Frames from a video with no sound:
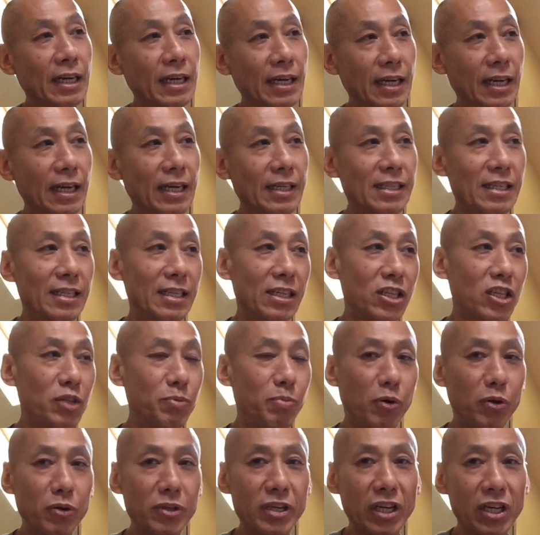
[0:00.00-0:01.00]
as in a
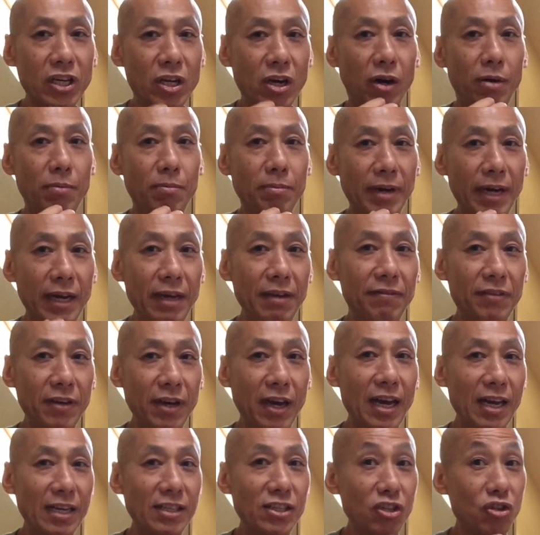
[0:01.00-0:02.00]
sporting combat, if your
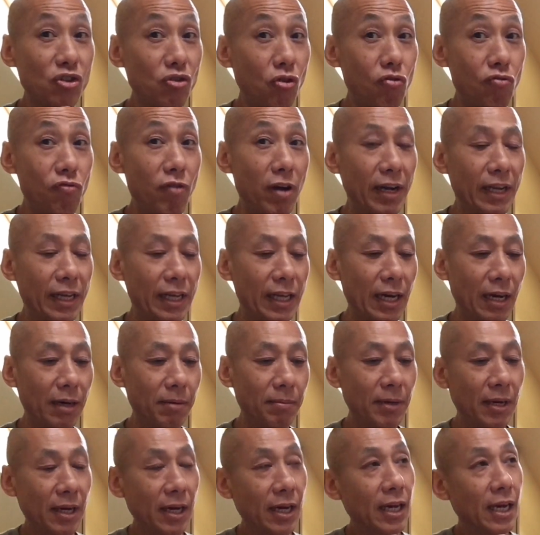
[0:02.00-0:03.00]
hands is already
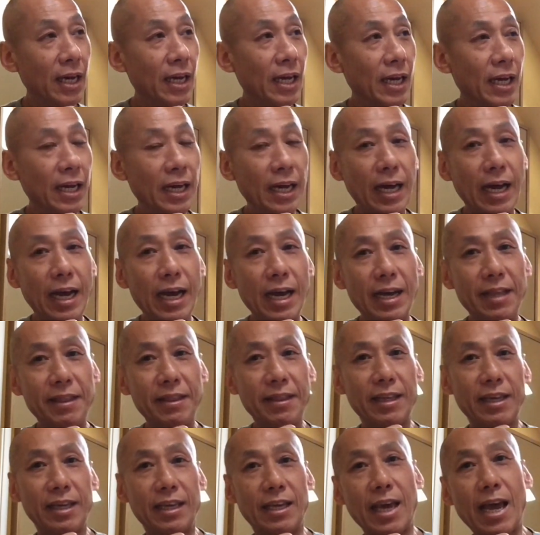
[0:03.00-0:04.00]
up, and
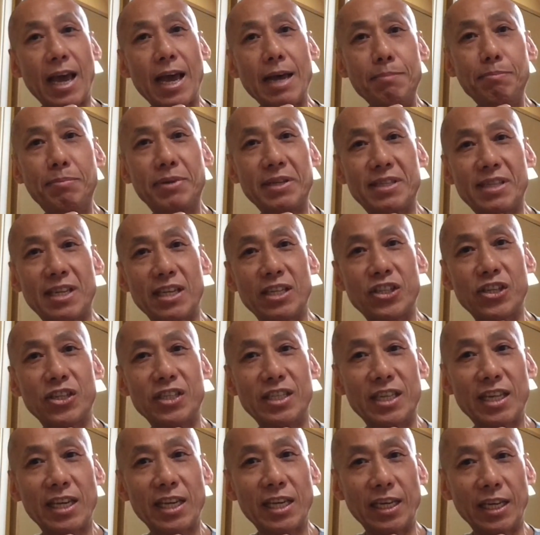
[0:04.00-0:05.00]
the end
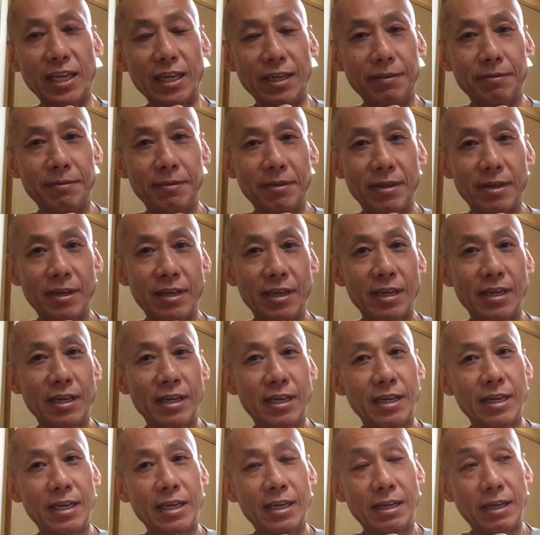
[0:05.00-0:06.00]
position's here,
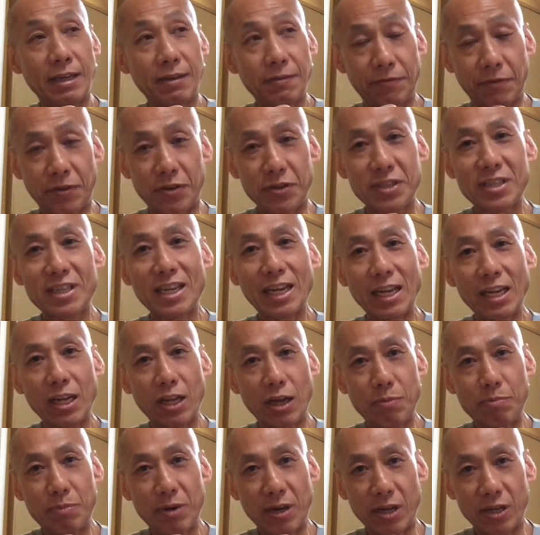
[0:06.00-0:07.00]
for a
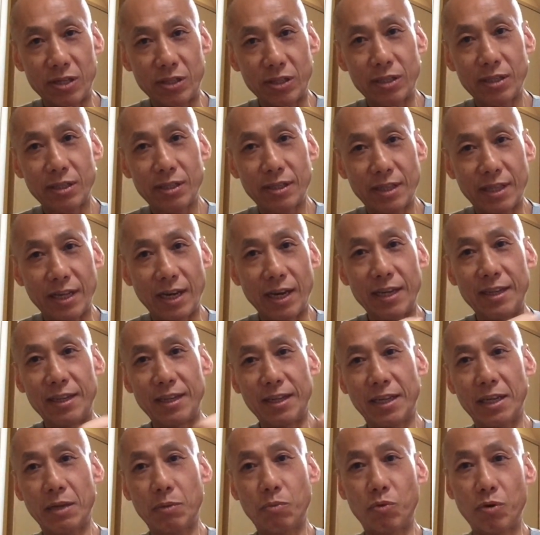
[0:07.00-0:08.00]
Centreline Punch, then
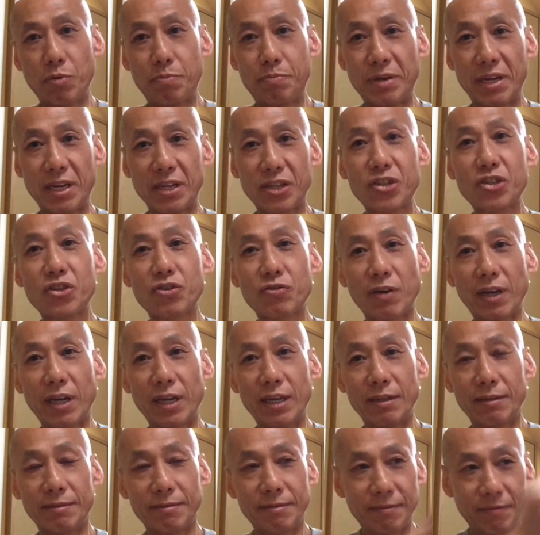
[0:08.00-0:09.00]
it would be a straight
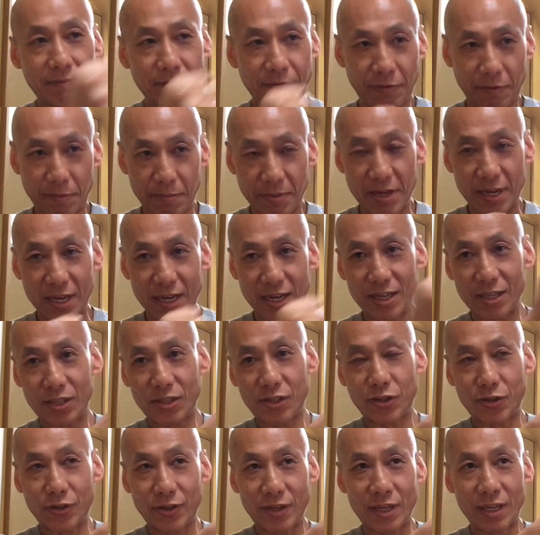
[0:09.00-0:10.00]
from here
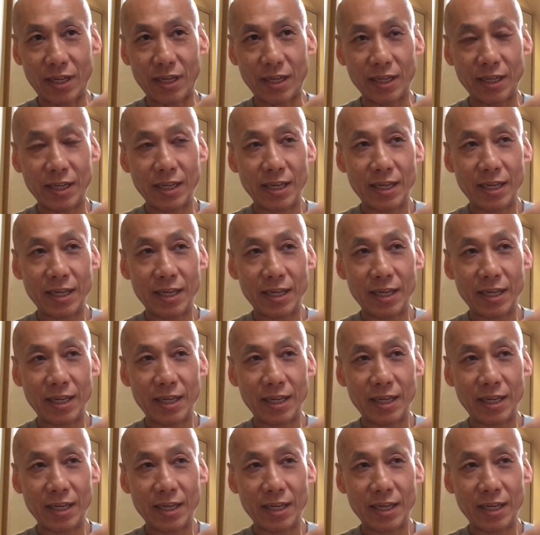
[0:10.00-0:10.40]
to here.